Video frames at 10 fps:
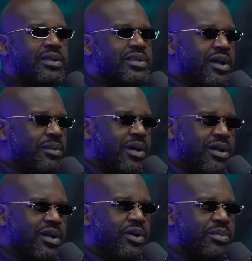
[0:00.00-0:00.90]
they talk
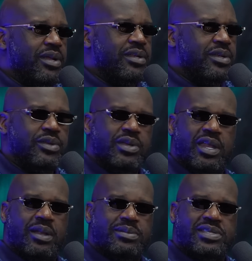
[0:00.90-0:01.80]
about Kobe. Do you
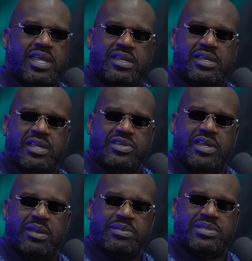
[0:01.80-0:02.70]
get upset that your
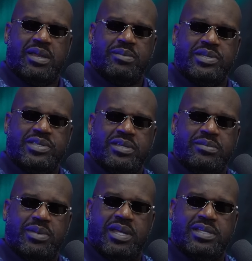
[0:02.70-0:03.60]
name is not mentioned?
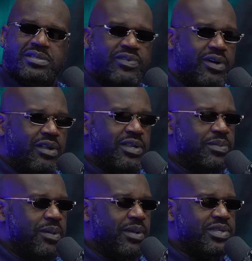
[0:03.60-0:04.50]
Because for all the
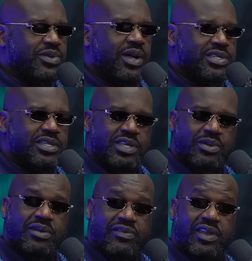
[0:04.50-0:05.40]
people that's watching,
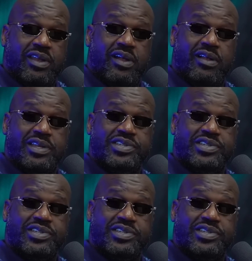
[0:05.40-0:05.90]
you invented all